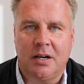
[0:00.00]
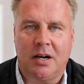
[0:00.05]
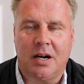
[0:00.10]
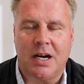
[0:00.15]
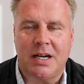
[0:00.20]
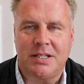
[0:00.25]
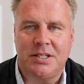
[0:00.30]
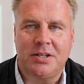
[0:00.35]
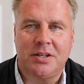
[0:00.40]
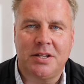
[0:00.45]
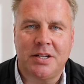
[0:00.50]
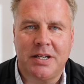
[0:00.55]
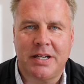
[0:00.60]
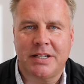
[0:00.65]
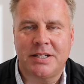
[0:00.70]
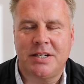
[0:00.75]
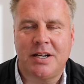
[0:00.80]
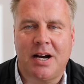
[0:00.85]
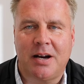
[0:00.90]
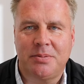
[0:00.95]
All right, so the
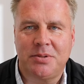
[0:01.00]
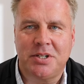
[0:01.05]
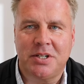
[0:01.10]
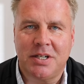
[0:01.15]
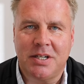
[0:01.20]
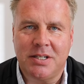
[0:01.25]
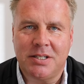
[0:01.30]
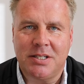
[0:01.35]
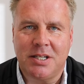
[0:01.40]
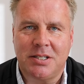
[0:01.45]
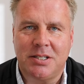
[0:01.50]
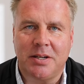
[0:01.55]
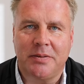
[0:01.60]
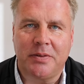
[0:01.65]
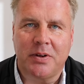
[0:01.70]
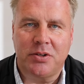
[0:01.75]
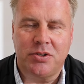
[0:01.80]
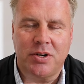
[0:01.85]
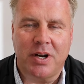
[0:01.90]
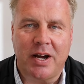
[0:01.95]
next option is, is
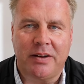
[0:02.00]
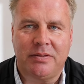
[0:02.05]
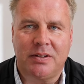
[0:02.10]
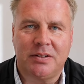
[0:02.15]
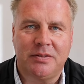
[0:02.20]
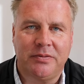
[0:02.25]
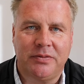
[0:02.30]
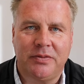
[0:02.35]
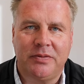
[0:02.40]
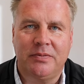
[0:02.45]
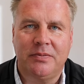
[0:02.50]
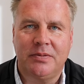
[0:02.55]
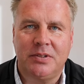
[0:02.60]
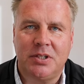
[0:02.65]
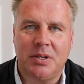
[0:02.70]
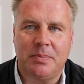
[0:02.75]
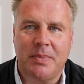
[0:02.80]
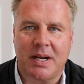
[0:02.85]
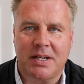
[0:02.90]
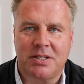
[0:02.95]
if you're traveling
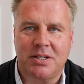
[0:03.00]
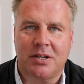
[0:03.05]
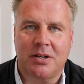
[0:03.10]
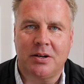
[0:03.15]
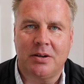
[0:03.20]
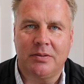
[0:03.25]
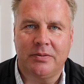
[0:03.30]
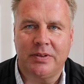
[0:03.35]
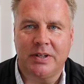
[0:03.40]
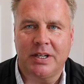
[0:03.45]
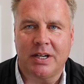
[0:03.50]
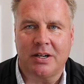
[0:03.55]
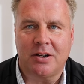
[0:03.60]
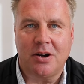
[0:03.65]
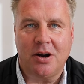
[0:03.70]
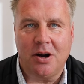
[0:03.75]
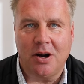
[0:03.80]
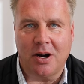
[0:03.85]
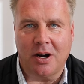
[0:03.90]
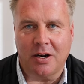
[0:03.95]
to Mexico via
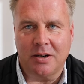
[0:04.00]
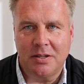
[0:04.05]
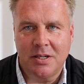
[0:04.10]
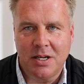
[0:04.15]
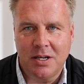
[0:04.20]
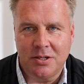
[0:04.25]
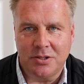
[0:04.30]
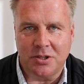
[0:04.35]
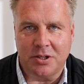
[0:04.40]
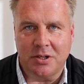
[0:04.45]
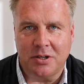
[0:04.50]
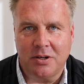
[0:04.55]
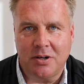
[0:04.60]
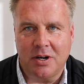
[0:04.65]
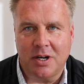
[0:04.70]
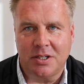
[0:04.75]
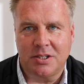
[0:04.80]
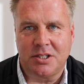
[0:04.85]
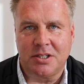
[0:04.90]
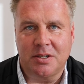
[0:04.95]
car. So you're
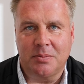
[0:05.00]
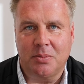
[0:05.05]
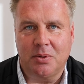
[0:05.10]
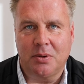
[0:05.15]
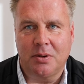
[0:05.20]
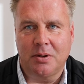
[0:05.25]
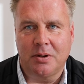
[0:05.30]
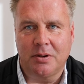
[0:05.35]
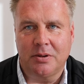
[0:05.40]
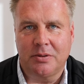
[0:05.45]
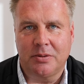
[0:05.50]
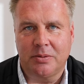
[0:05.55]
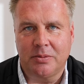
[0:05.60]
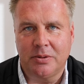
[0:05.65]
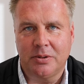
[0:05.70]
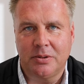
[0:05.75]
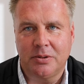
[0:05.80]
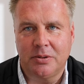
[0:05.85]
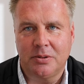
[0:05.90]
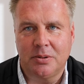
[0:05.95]
crossing the border
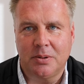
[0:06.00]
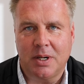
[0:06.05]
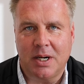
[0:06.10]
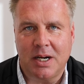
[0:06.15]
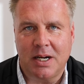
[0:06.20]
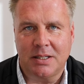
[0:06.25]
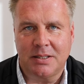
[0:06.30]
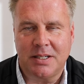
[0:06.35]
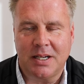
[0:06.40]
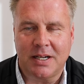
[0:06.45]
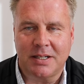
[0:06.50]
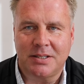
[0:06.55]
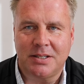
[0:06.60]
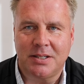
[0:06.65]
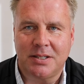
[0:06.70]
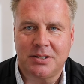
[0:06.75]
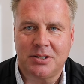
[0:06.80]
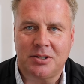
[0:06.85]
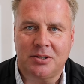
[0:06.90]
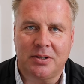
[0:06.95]
through uh,
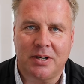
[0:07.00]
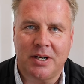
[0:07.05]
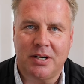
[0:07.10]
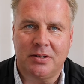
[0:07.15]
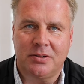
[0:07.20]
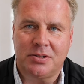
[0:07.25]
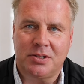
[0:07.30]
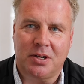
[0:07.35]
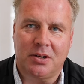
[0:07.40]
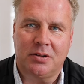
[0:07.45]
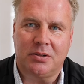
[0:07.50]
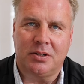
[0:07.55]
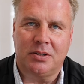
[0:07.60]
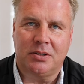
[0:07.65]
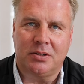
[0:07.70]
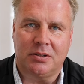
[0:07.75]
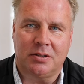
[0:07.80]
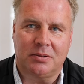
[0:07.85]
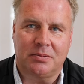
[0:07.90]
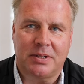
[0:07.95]
Texas or Arizona
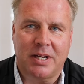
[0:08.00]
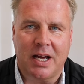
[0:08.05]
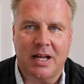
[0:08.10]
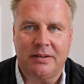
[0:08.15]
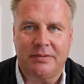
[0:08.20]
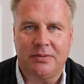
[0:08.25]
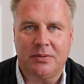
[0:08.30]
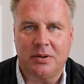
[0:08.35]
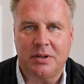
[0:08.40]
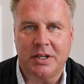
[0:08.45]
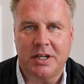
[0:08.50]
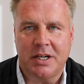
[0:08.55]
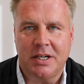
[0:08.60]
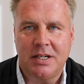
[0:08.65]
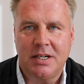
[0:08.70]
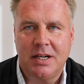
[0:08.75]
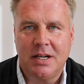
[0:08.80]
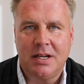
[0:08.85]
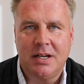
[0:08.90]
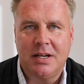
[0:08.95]
or
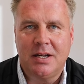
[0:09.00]
California,